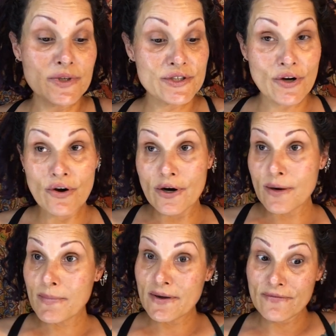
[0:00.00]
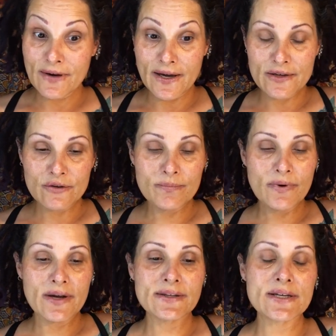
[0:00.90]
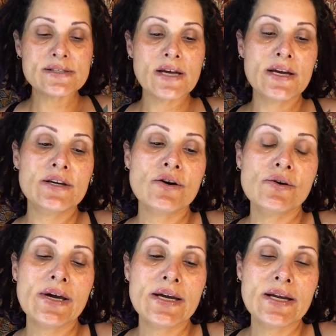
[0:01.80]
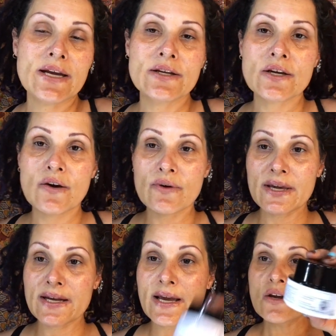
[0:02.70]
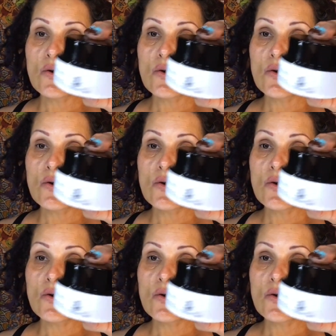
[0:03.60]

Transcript: which are my final products, I go ahead and go in